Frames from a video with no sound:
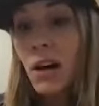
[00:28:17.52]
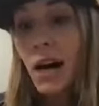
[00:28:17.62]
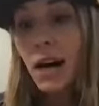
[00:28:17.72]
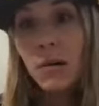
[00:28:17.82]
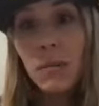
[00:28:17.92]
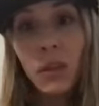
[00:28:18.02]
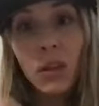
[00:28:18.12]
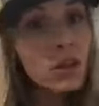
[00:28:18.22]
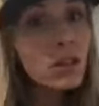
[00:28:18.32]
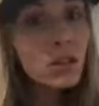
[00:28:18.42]
A
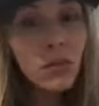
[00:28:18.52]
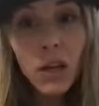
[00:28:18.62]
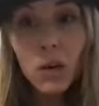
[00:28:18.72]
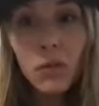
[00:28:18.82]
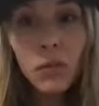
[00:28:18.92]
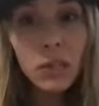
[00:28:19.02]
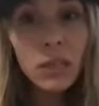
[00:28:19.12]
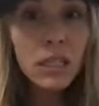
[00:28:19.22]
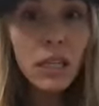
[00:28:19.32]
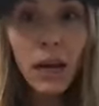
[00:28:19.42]
lot of stuff I went over
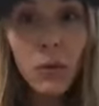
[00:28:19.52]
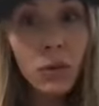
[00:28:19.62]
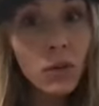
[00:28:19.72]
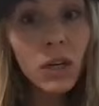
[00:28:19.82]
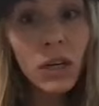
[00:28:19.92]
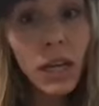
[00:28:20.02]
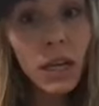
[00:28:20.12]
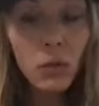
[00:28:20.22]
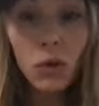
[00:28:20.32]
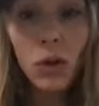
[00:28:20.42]
today,
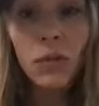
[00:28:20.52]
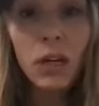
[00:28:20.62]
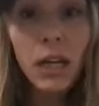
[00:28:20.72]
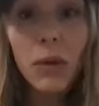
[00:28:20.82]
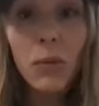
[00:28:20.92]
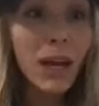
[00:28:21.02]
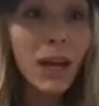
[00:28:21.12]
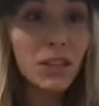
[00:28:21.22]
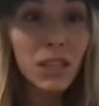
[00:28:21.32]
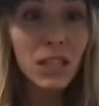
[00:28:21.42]
and I'm going over today. We
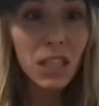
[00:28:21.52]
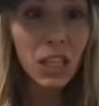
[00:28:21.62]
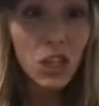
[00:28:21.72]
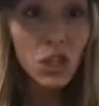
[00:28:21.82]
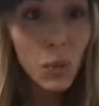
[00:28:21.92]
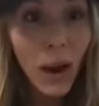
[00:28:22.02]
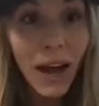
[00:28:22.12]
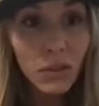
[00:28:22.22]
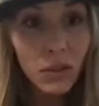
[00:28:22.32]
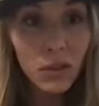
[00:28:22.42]
actually teach you
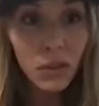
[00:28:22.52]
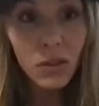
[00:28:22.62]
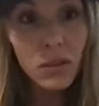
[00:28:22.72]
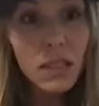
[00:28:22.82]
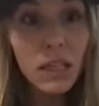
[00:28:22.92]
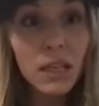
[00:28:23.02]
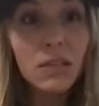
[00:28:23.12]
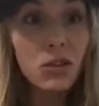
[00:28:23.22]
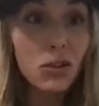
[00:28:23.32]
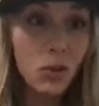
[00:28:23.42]
how to do those
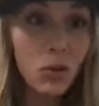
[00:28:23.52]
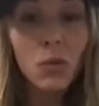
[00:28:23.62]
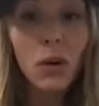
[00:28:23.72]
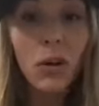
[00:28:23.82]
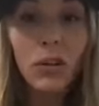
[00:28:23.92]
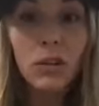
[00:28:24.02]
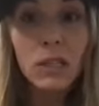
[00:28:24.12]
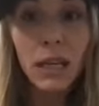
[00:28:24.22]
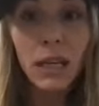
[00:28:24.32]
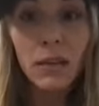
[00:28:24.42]
things and show you all
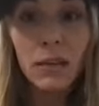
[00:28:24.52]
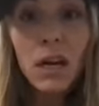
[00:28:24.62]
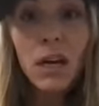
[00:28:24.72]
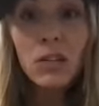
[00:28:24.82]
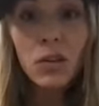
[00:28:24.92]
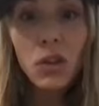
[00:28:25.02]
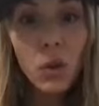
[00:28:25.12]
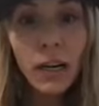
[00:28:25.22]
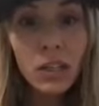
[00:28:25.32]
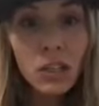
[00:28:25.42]
those things so that
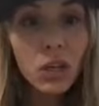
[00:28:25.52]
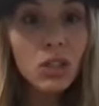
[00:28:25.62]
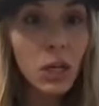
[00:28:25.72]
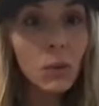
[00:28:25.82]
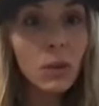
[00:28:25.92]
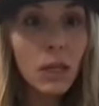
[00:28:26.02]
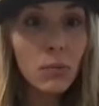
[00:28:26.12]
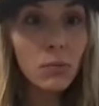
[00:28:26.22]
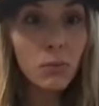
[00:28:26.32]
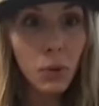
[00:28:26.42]
you actually are
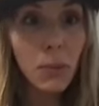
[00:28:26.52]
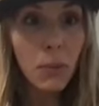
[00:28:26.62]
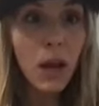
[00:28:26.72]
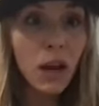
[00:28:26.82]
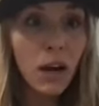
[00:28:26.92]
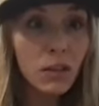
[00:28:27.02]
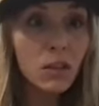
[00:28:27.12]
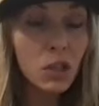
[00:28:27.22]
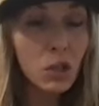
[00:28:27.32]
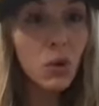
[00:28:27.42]
genuinely
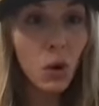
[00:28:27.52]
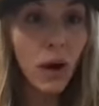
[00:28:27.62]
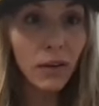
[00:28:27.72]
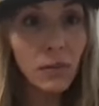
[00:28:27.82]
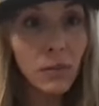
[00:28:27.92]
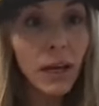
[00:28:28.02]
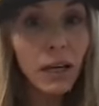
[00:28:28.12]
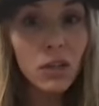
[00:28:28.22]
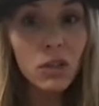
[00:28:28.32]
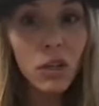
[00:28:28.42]
prepared to go out in the
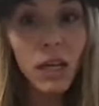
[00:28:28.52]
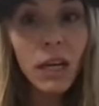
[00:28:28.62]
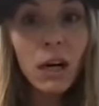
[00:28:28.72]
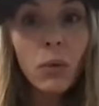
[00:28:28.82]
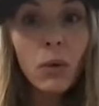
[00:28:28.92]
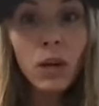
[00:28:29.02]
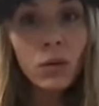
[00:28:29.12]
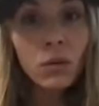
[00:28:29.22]
backcountry. We